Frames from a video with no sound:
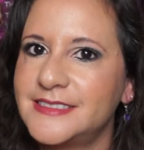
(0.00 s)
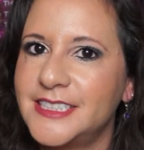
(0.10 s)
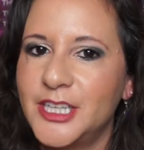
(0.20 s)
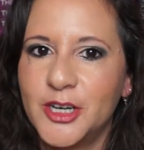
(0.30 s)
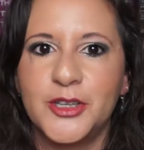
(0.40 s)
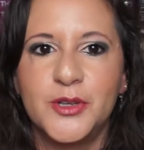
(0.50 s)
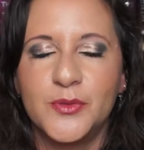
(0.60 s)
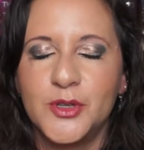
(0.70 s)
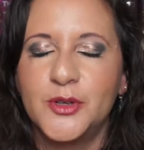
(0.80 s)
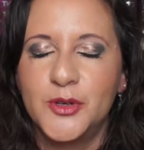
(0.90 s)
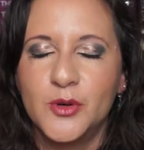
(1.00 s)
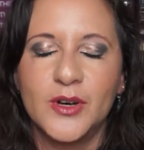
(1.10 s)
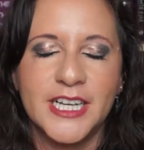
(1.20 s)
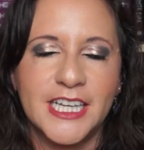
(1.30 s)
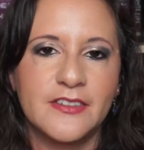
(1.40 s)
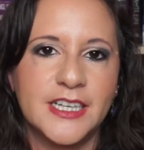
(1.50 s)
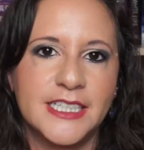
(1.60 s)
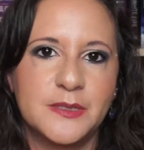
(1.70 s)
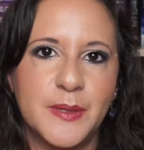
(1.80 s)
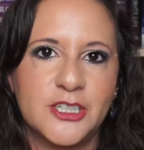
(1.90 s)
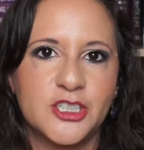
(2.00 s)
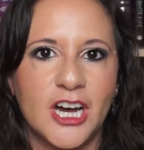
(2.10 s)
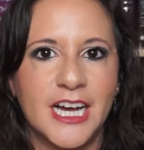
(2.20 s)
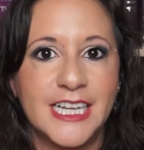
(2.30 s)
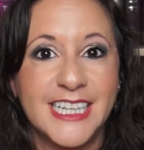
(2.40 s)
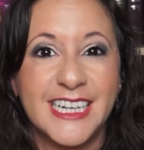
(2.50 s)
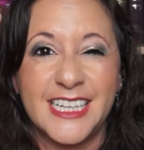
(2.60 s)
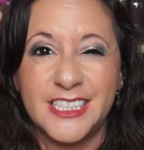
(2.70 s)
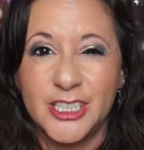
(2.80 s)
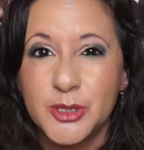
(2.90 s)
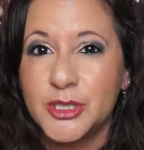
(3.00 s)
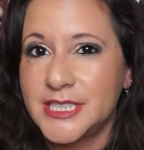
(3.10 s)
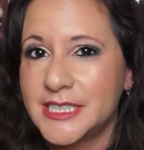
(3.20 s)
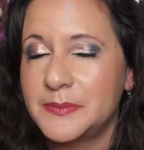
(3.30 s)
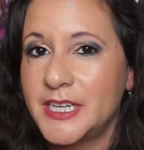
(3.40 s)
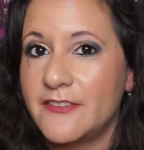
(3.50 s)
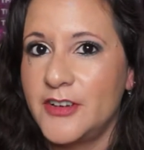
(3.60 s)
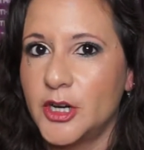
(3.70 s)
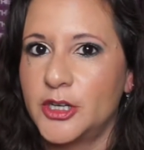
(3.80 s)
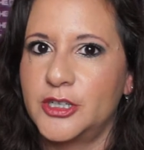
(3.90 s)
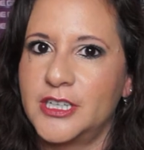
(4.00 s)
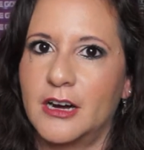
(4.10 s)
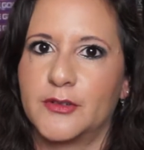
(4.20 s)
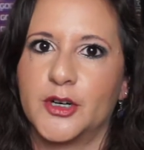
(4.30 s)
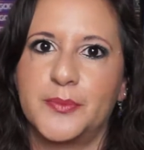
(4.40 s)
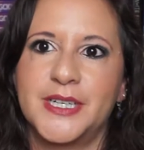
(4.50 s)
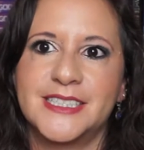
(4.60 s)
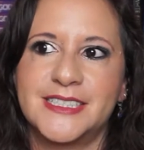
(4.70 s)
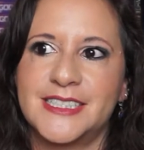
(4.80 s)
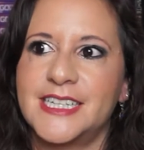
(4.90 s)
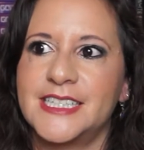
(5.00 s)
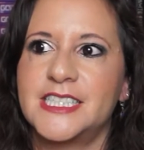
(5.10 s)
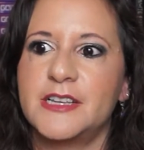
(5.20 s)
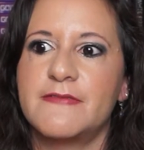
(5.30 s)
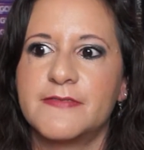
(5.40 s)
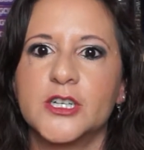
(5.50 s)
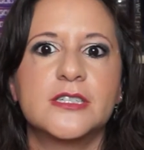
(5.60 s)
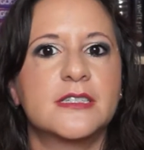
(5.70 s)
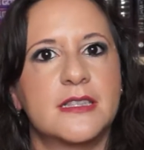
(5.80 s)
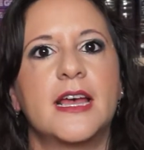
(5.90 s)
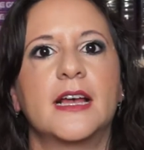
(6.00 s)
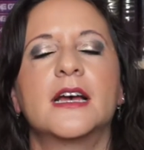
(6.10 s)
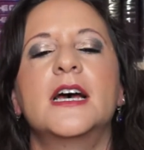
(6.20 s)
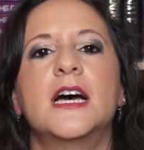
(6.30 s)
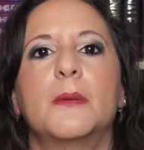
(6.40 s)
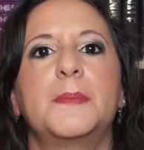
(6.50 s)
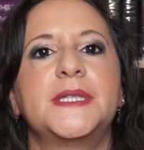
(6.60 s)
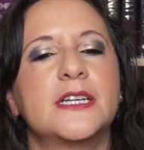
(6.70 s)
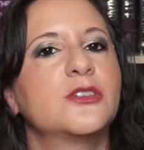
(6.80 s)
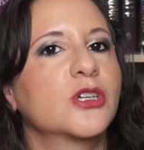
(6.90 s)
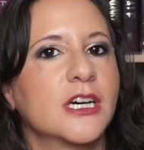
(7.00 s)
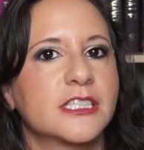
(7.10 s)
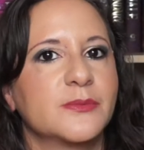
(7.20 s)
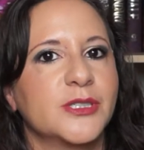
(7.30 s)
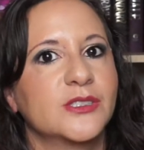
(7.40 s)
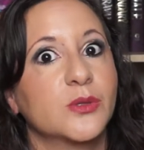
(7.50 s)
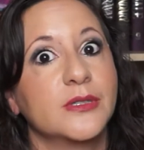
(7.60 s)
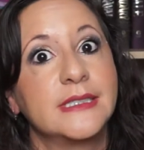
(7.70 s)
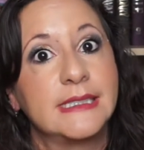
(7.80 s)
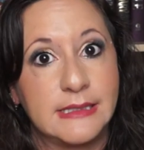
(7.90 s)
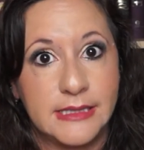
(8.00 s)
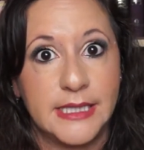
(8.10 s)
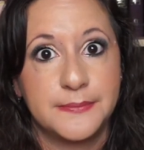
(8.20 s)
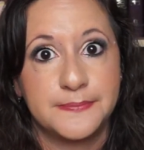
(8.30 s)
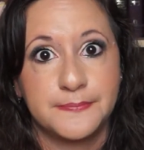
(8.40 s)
You do want to give it its best shot, and that usually does mean a very good cover, because that is the first thing a potential customer is going to see.